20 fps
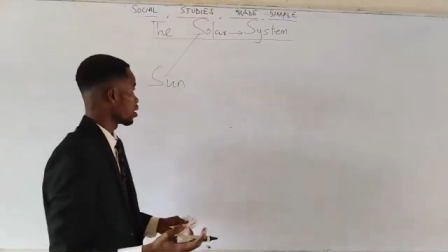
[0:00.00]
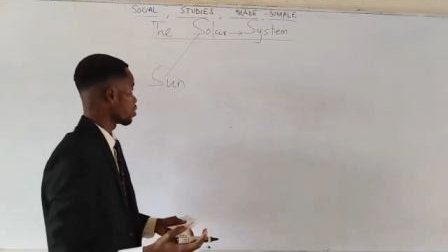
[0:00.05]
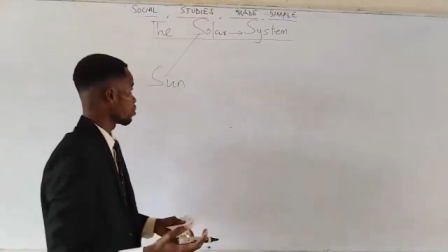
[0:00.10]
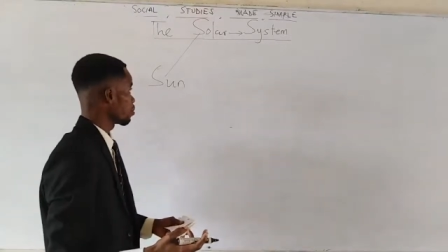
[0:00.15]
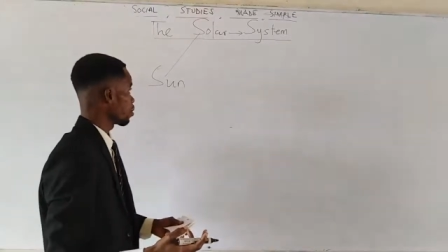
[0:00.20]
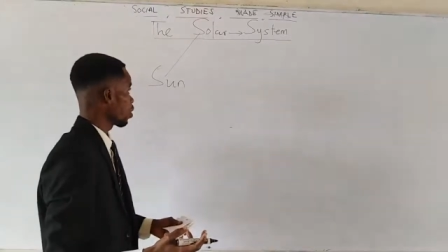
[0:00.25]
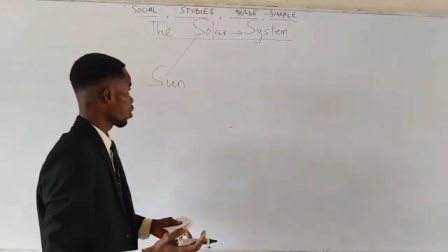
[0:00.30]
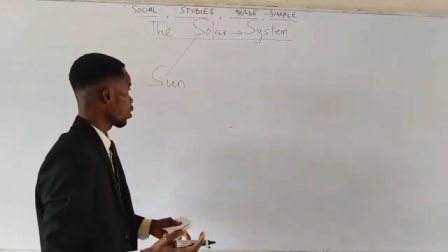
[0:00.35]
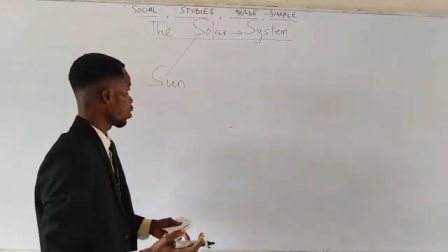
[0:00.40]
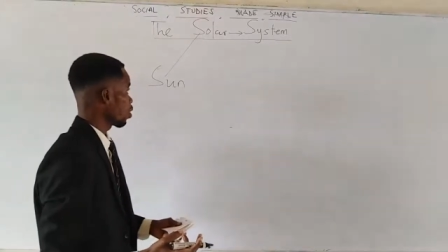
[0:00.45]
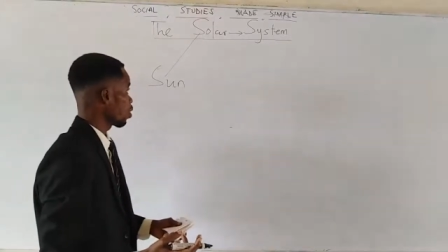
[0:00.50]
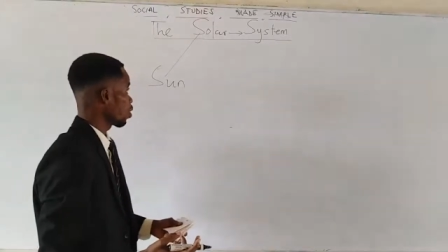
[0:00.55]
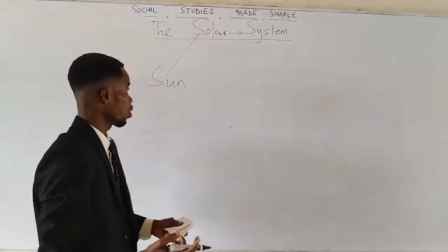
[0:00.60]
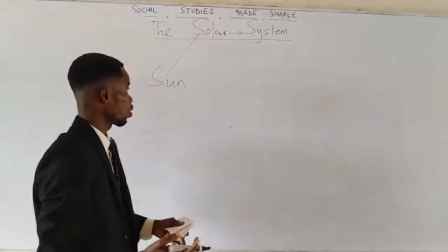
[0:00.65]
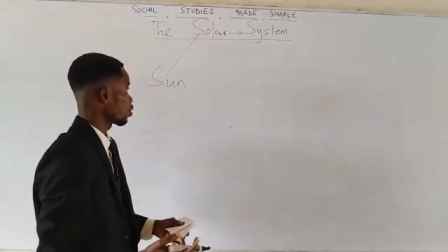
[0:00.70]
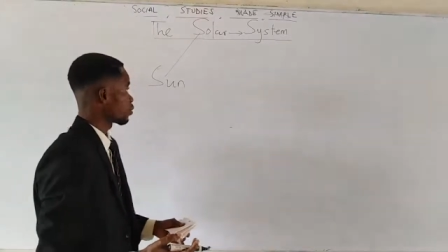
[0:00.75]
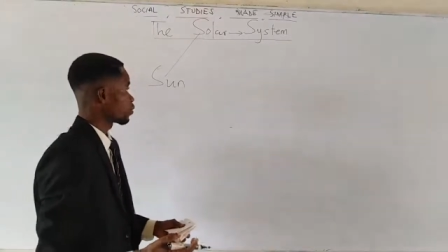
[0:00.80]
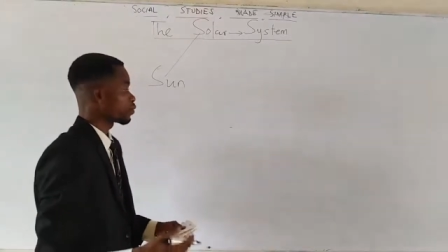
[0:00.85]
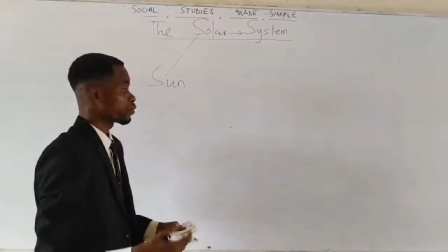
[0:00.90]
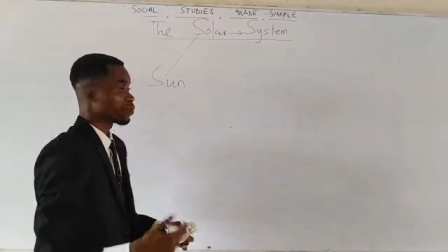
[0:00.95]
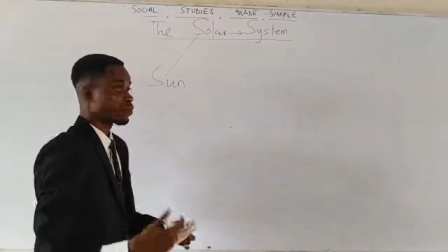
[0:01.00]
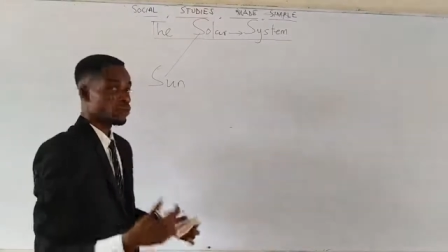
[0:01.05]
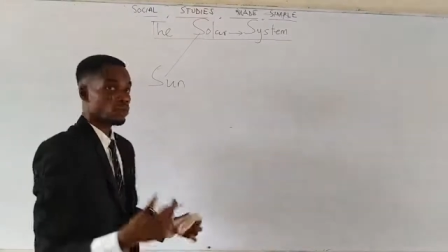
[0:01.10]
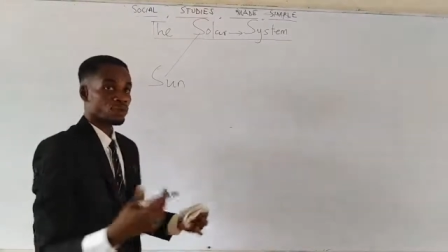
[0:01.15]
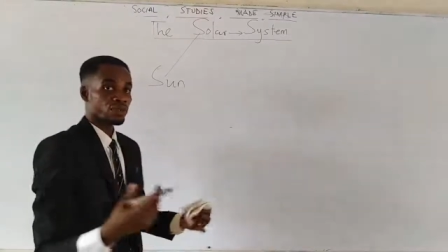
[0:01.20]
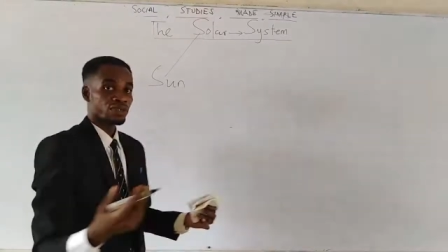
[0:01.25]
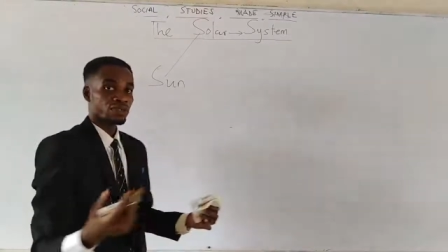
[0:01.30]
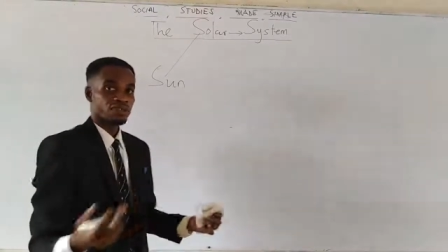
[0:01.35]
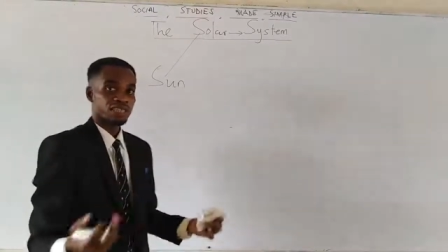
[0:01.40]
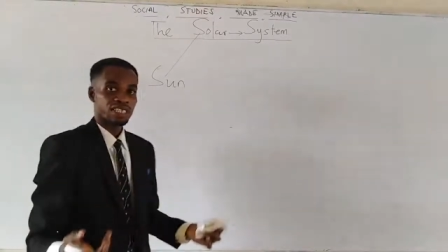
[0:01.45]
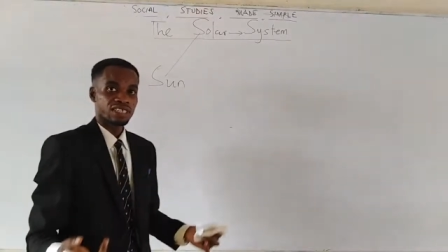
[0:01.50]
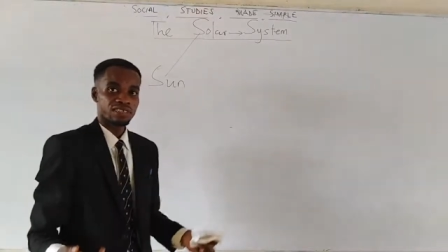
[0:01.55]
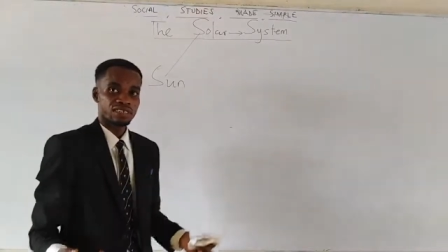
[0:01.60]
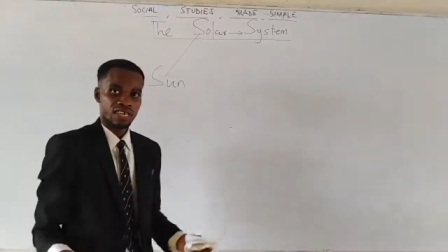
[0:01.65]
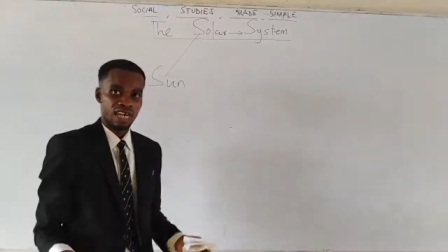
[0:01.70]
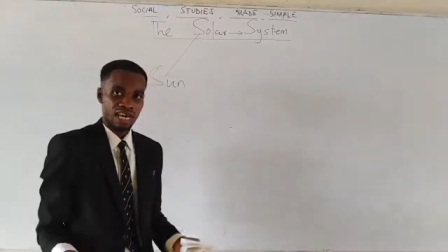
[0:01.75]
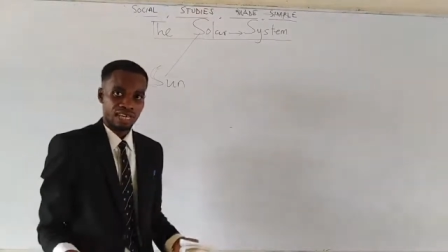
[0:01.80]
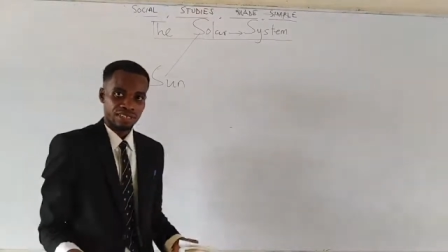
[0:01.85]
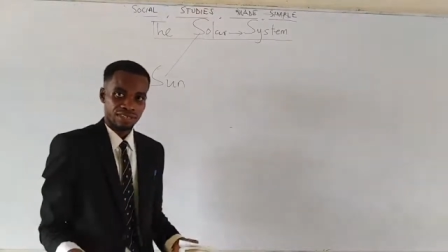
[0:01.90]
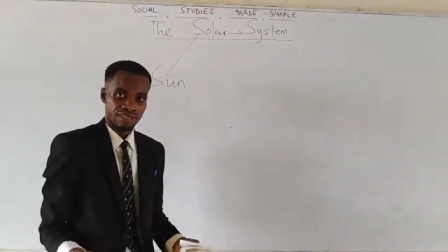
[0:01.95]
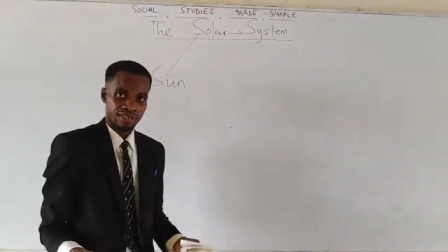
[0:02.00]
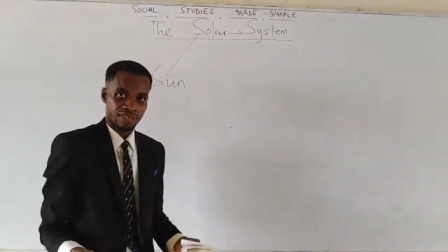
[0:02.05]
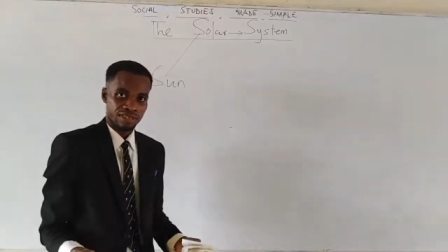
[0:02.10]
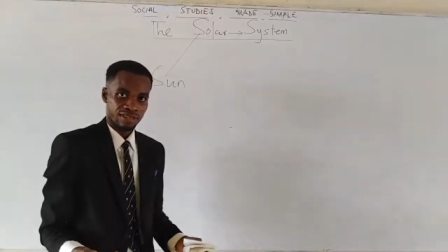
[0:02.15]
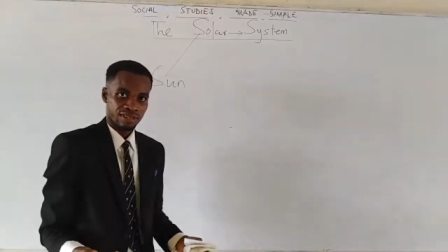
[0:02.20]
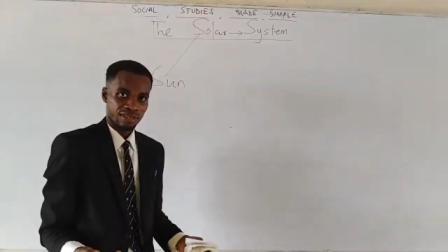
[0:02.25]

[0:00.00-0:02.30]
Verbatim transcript: um, or throws its light.